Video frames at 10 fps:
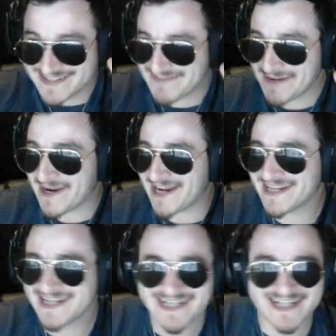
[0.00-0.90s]
Bye-bye.
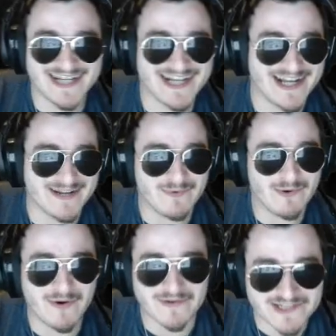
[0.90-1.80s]
We
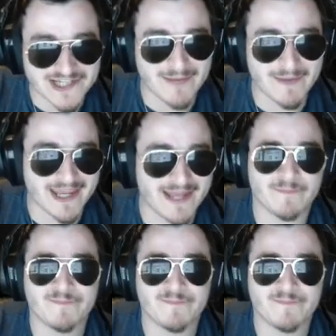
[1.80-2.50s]
won't see him again.